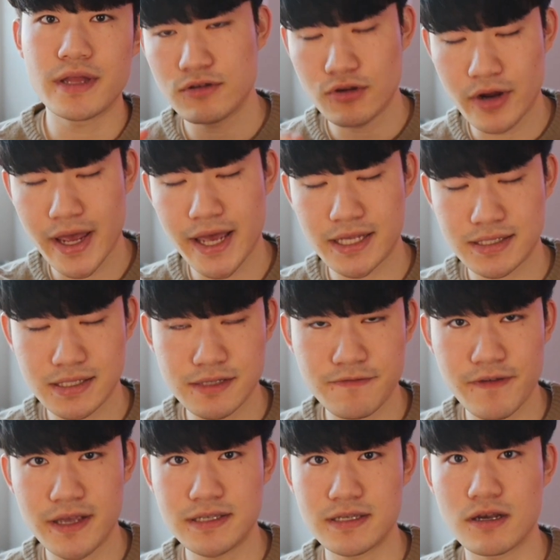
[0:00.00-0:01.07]
your eggs is
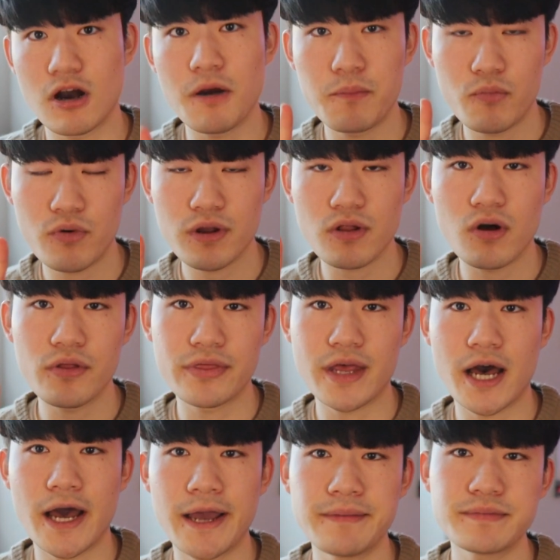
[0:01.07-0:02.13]
facing upward all
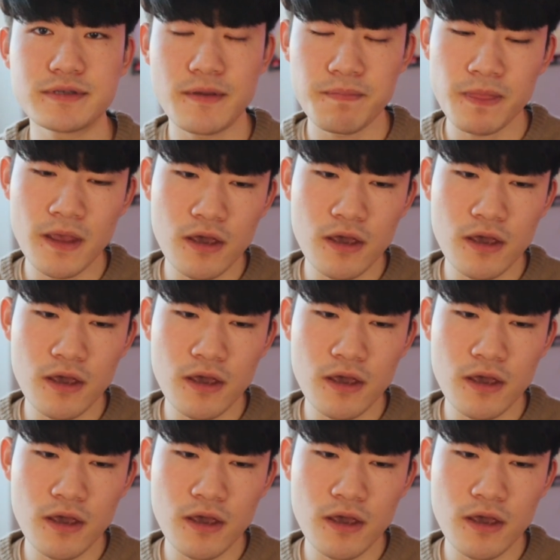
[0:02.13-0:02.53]
times,